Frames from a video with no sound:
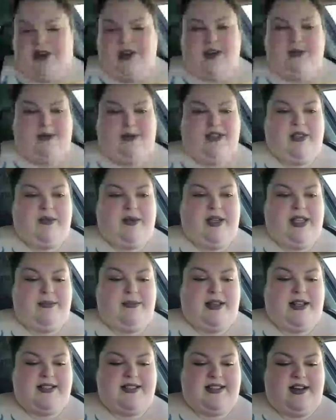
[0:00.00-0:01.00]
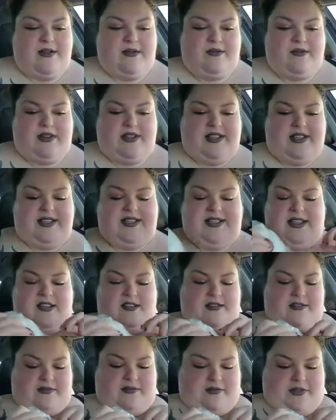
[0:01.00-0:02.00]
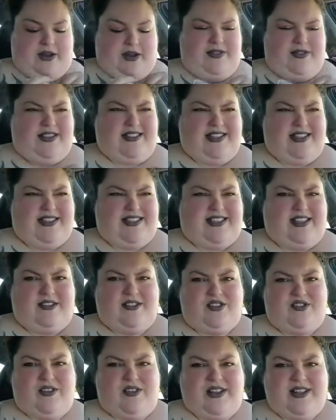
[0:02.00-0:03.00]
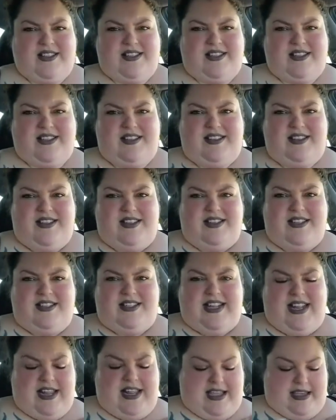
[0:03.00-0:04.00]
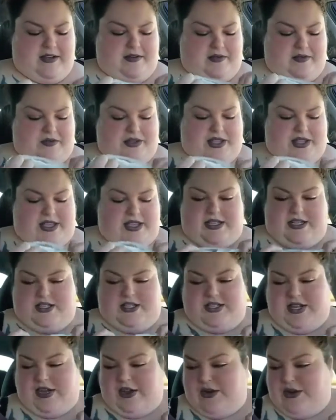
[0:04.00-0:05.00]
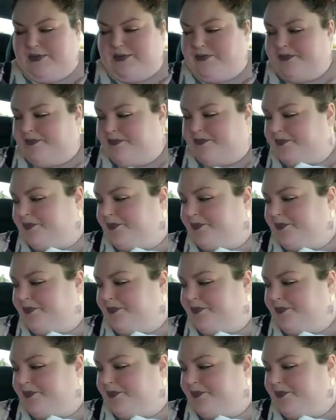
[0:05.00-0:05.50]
water, by the way, because I don't think they sell drinks to take out. So,